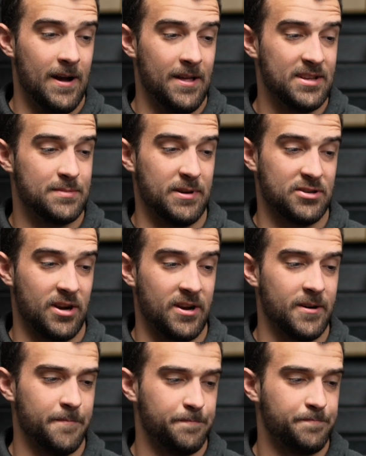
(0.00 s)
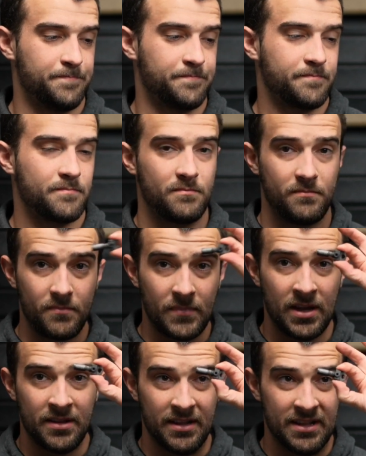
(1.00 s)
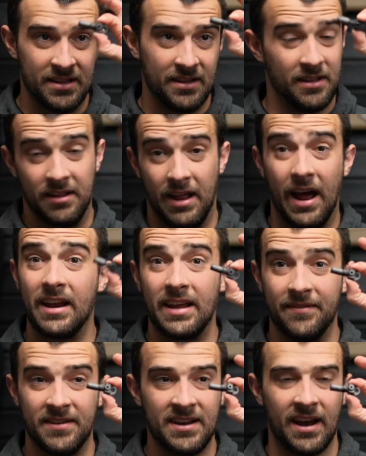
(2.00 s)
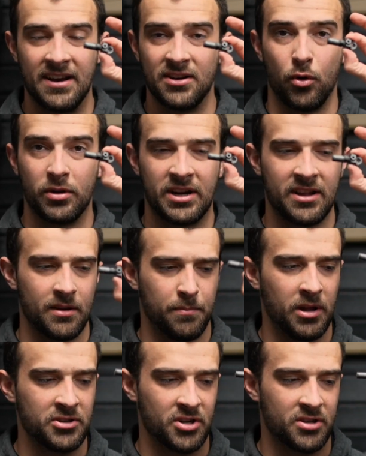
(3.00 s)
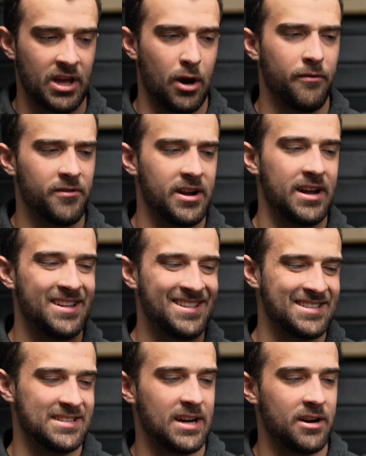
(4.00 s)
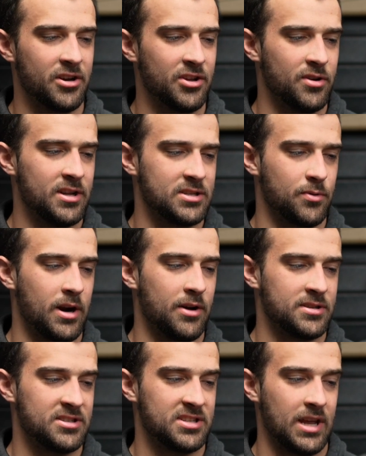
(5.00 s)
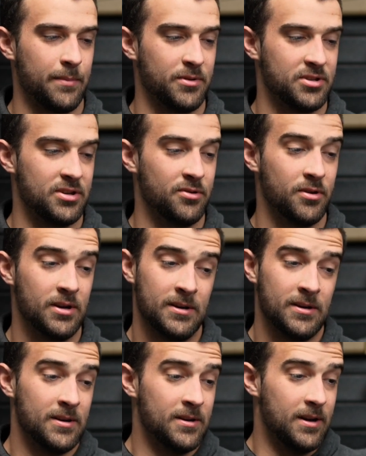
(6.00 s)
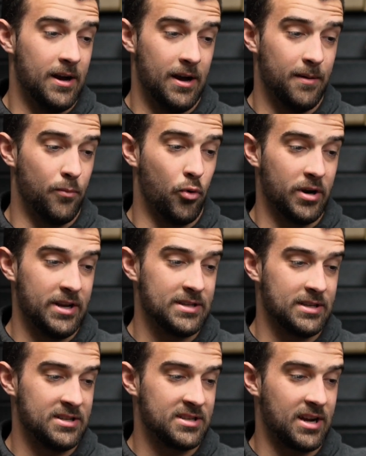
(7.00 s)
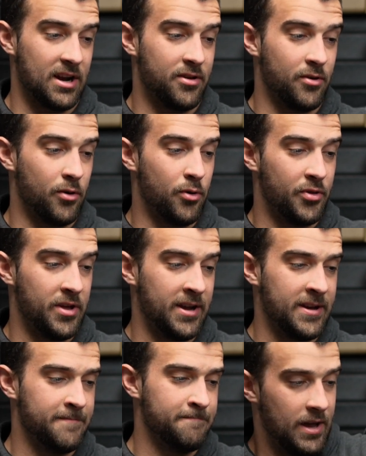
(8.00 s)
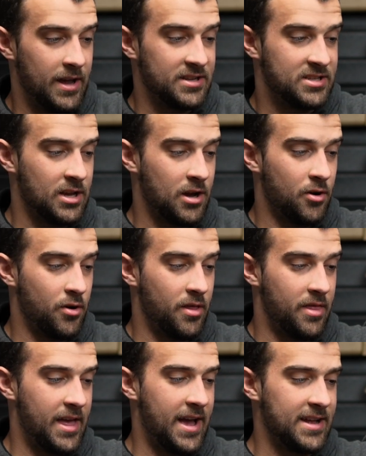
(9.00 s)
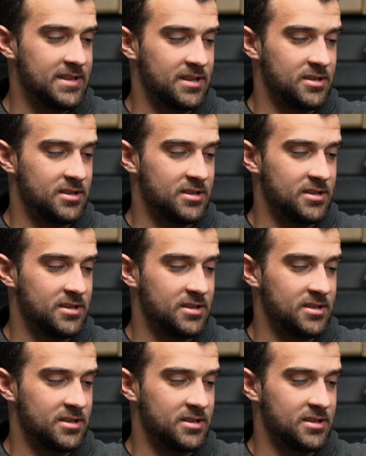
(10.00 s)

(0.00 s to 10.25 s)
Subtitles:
this piece right here. And I didn't even need it. I only needed the plunger. They overnighted this entire unit to where I was just able to more easily, just kind of throw the whole thing in. And so that